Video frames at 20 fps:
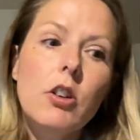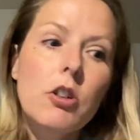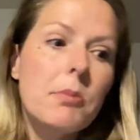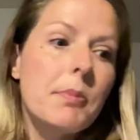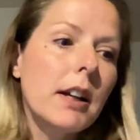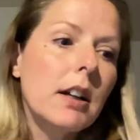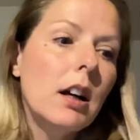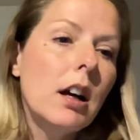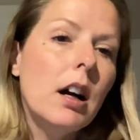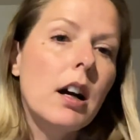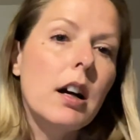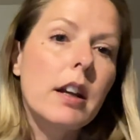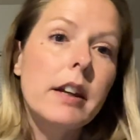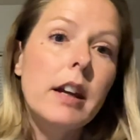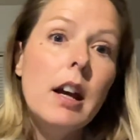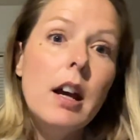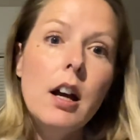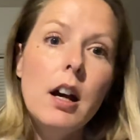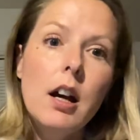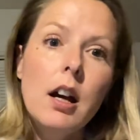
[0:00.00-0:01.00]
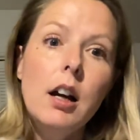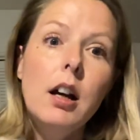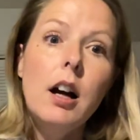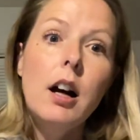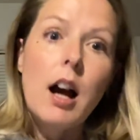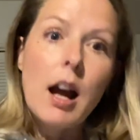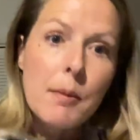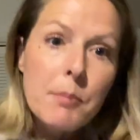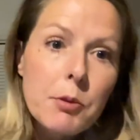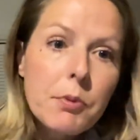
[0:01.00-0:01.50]
oh my God,
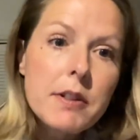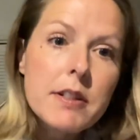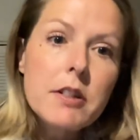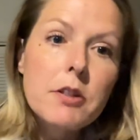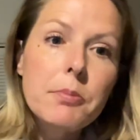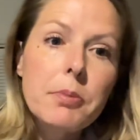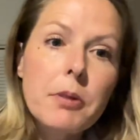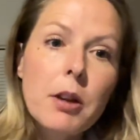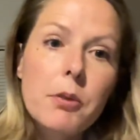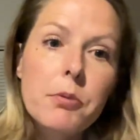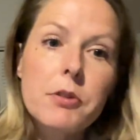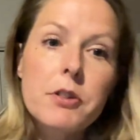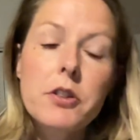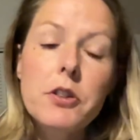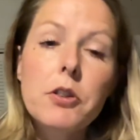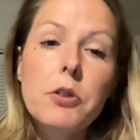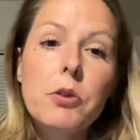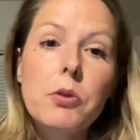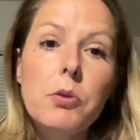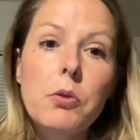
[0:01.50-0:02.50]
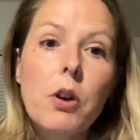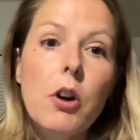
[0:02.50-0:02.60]
I'm a whistleblower too.